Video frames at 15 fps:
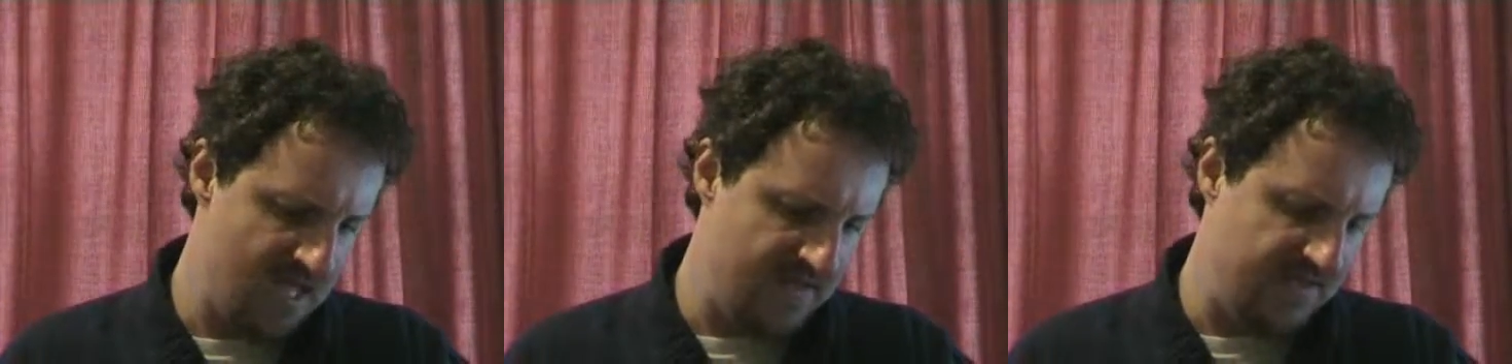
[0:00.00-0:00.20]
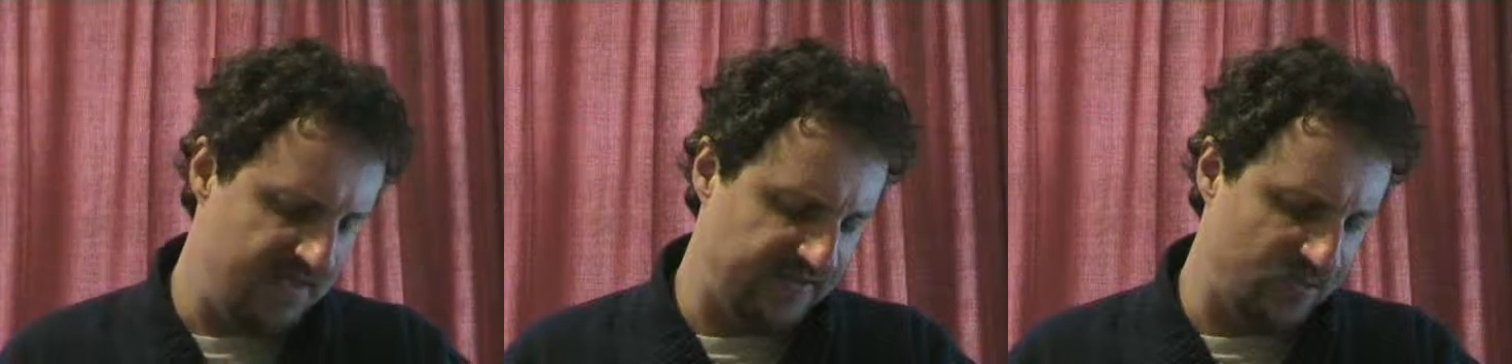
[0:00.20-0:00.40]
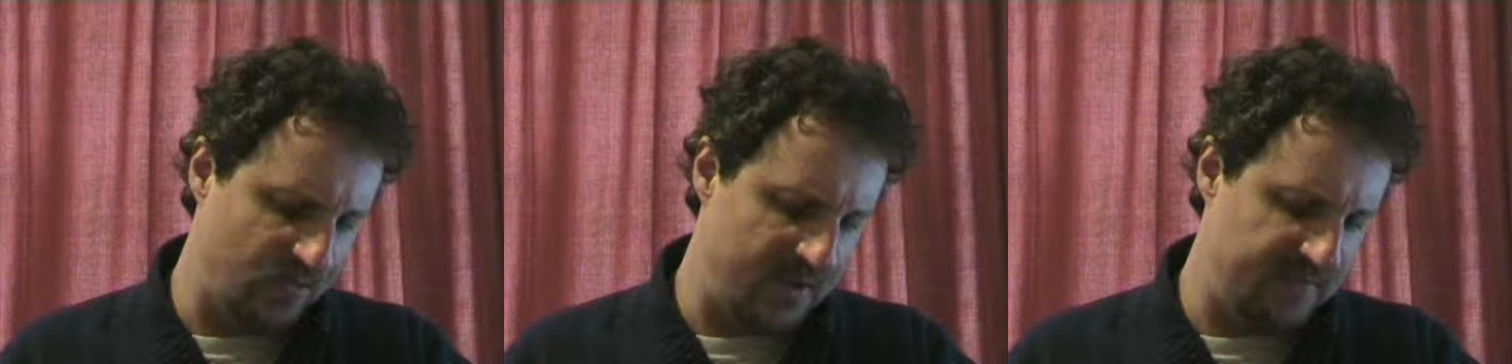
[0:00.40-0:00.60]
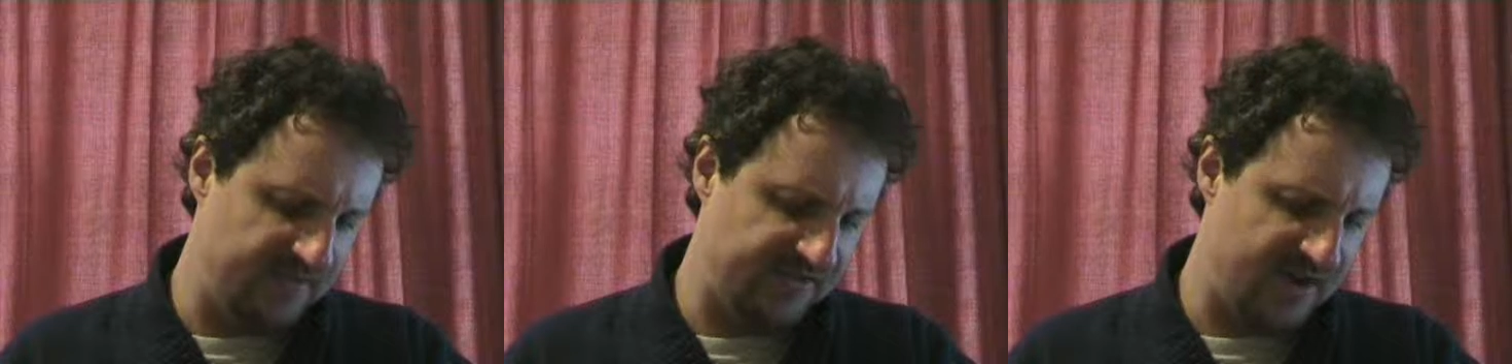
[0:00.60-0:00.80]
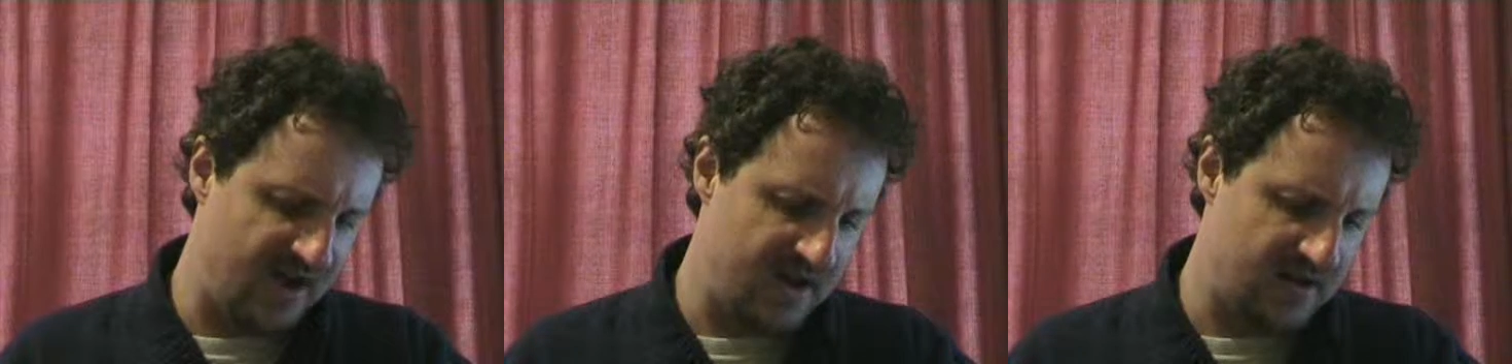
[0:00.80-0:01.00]
There's a
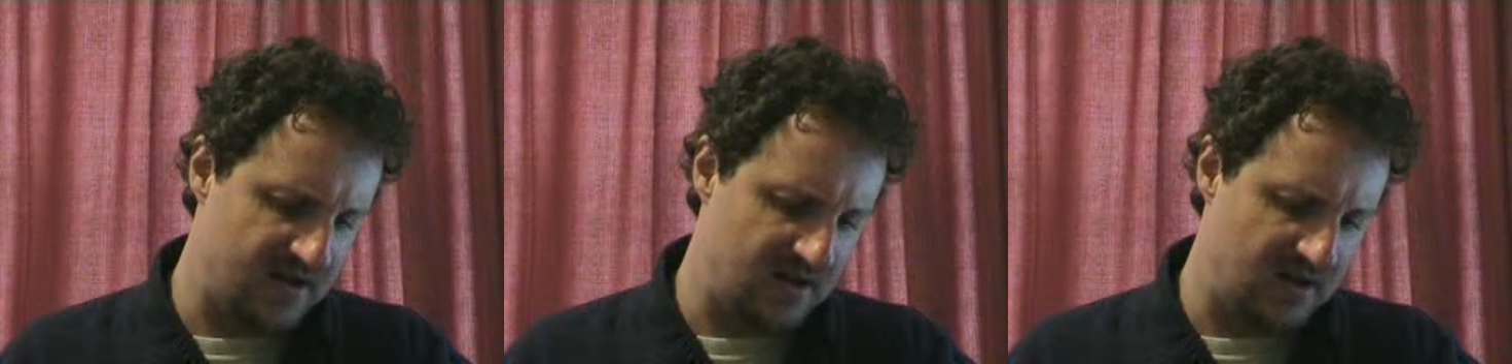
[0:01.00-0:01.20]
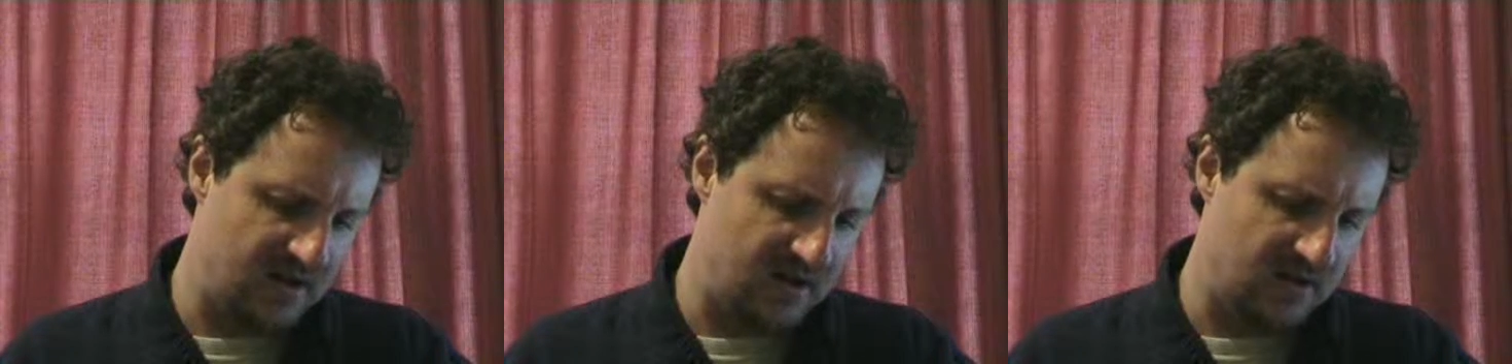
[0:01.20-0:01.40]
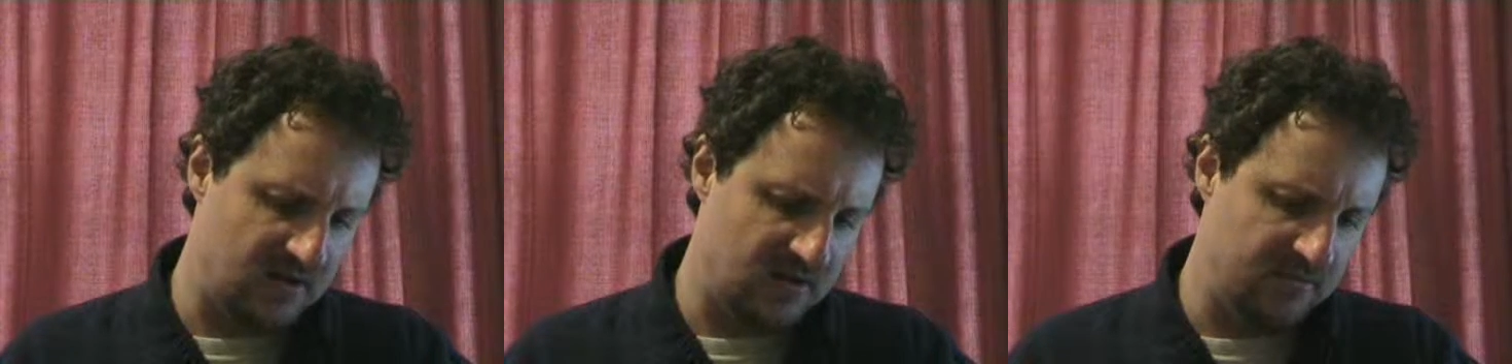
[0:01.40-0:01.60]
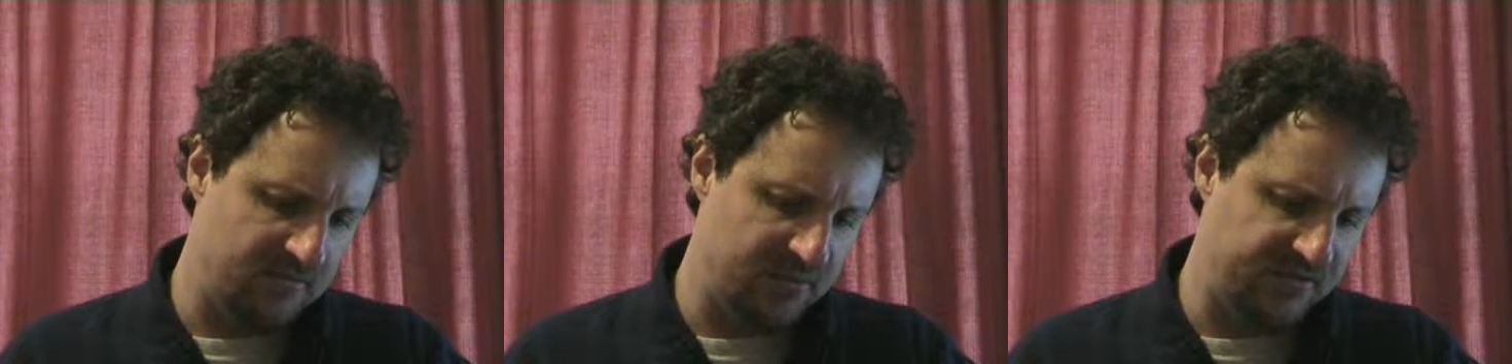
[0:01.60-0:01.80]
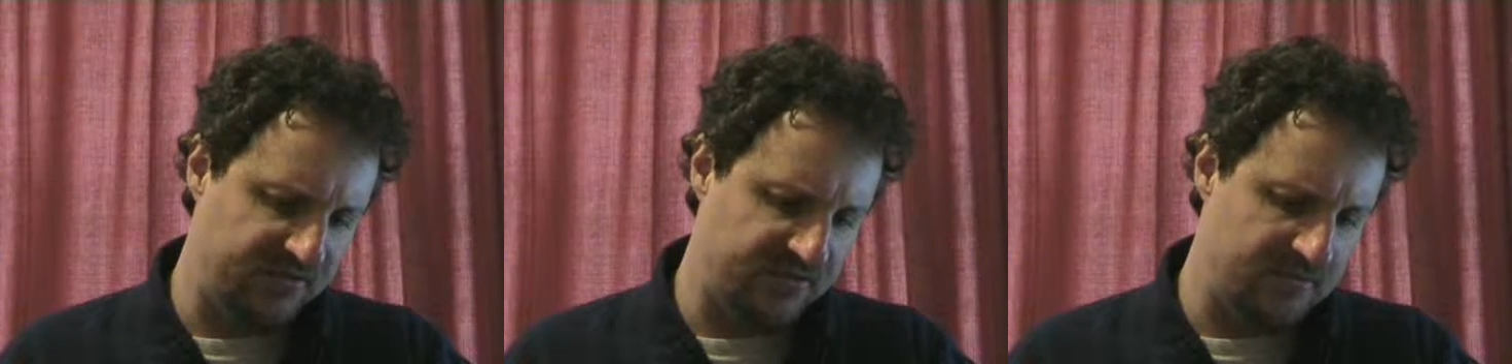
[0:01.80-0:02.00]
website. I'll
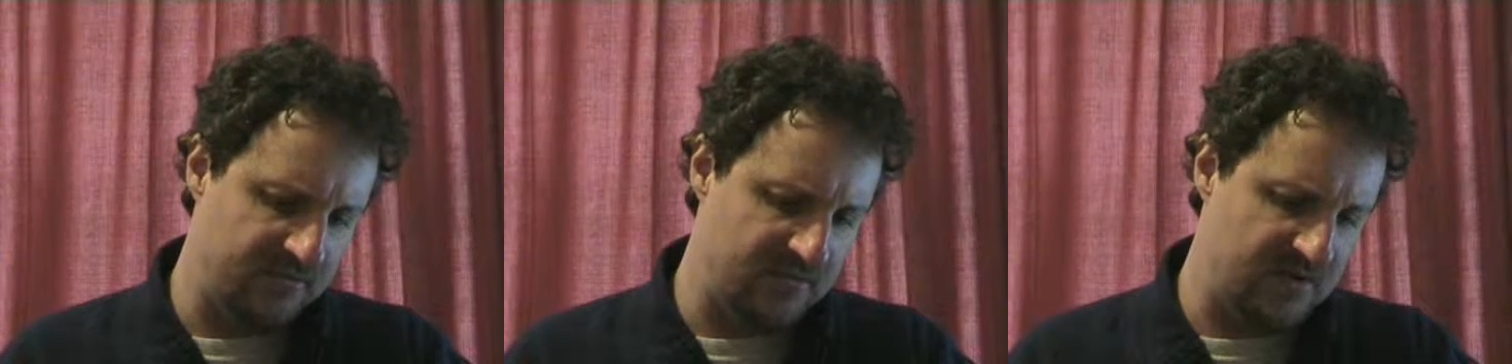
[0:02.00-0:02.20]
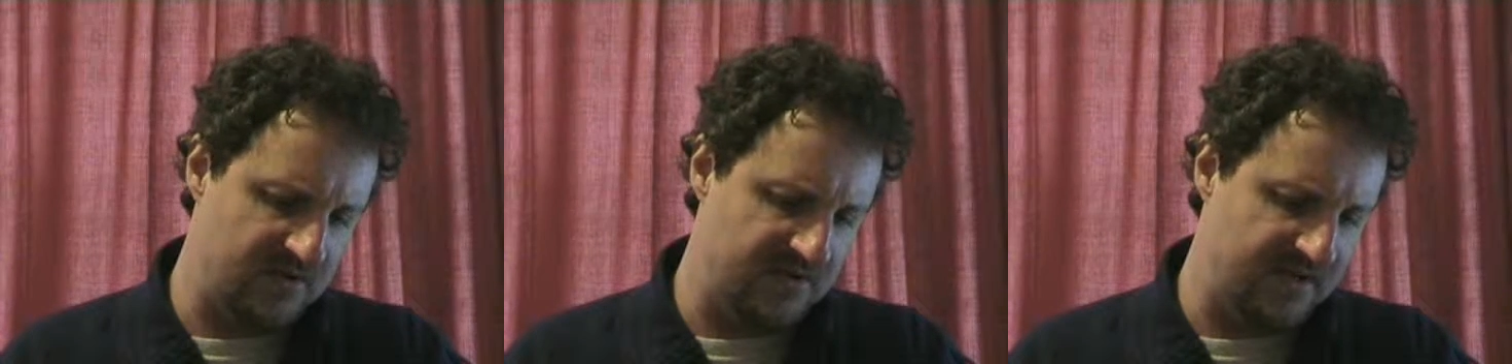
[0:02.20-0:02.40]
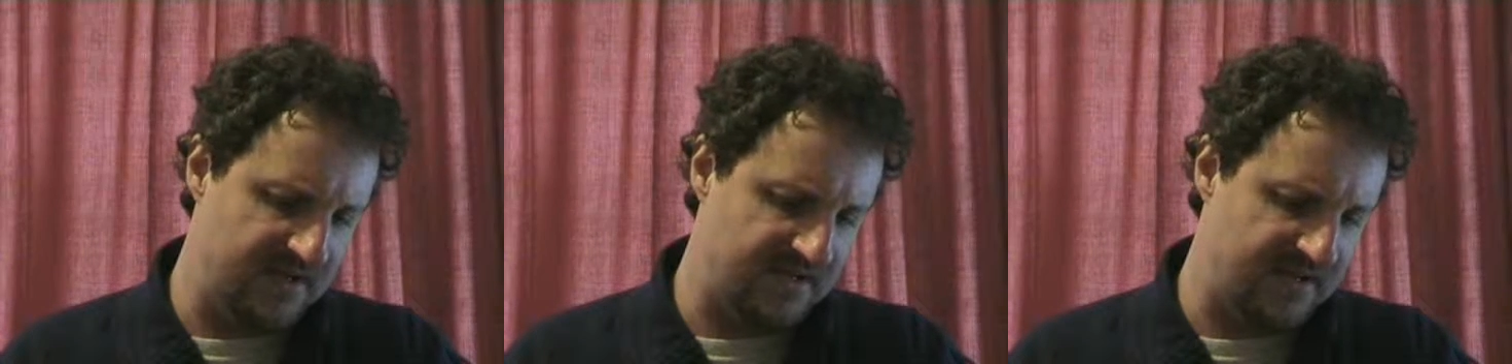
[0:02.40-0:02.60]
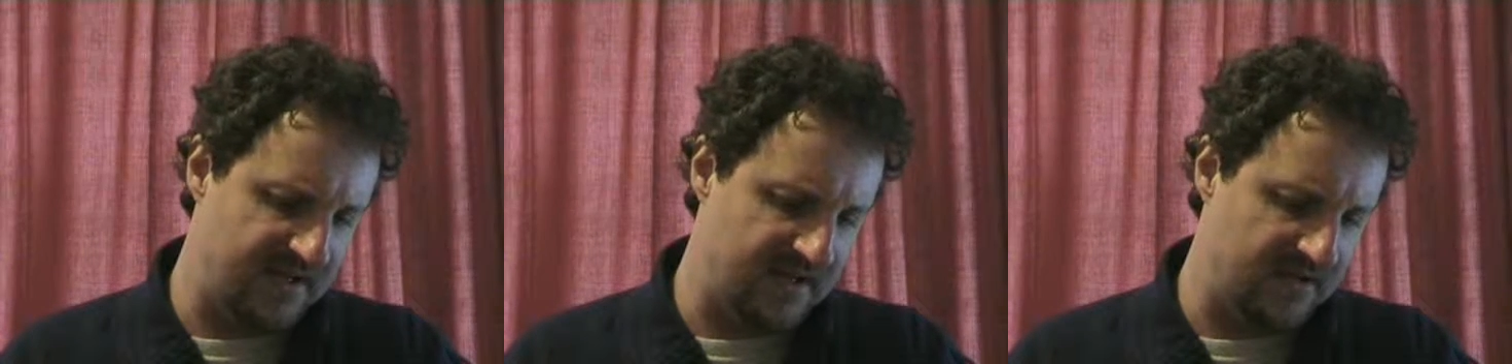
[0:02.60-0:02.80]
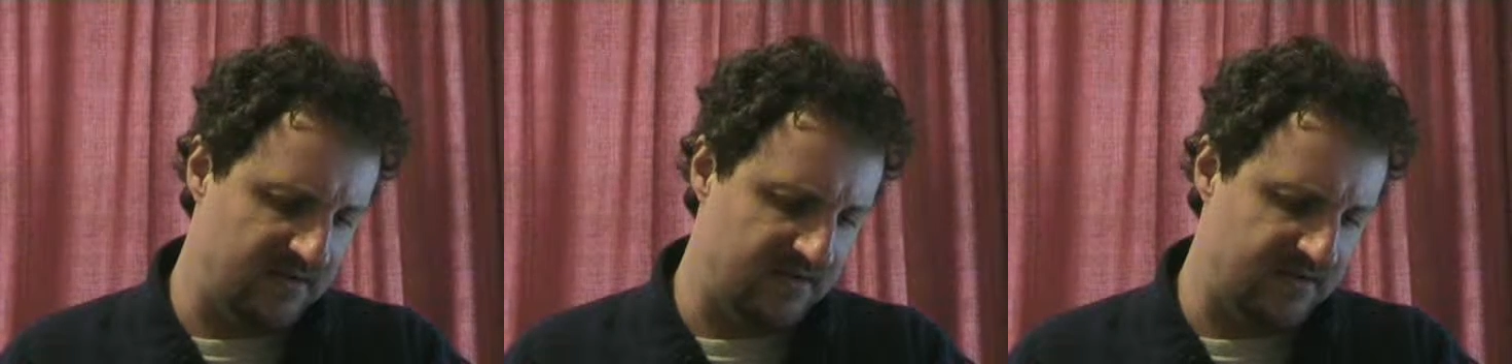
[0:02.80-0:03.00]
put some
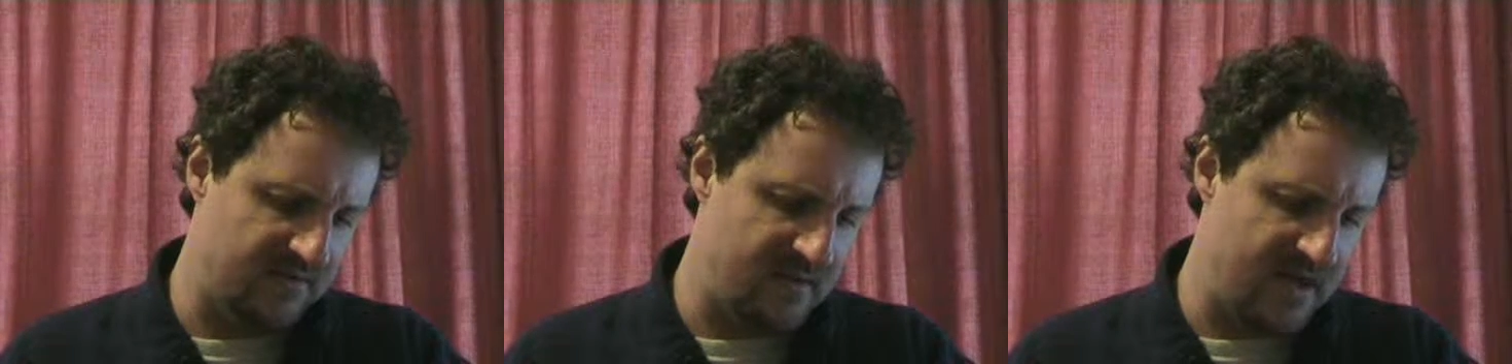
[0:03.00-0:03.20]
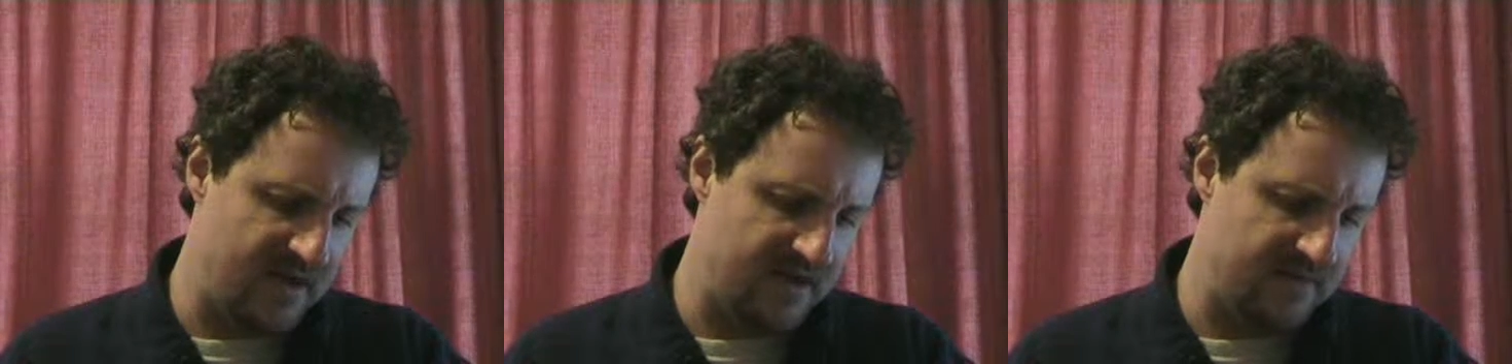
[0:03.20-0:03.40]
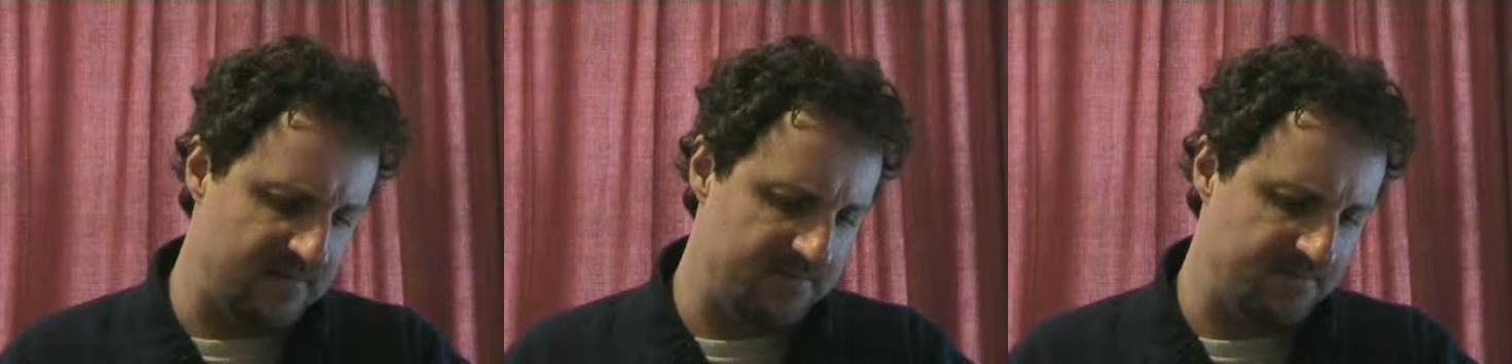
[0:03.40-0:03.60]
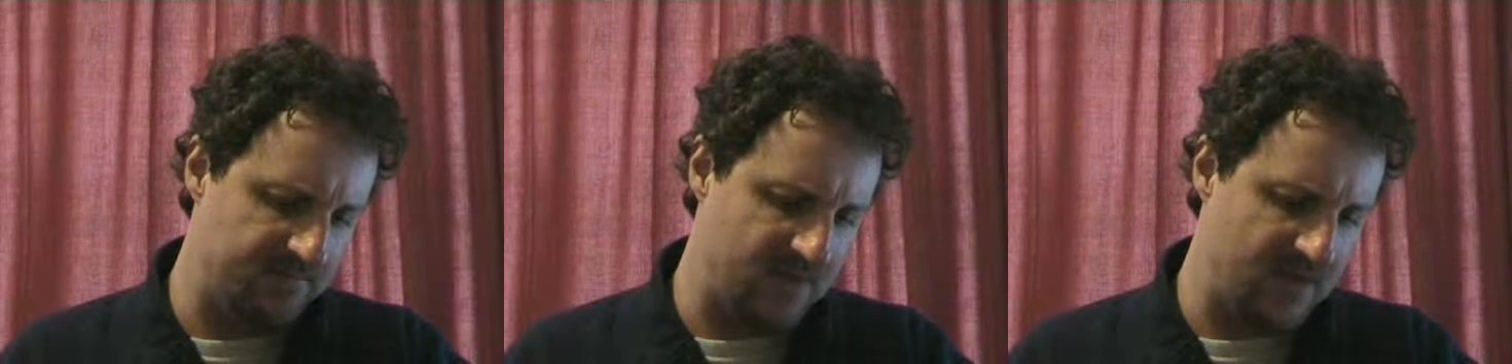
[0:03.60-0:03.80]
details about